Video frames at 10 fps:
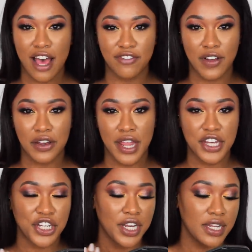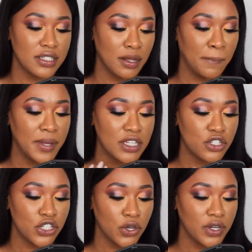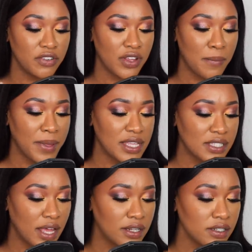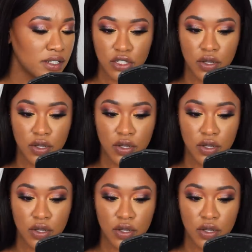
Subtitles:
have foundation and some bits don't, if that makes sense.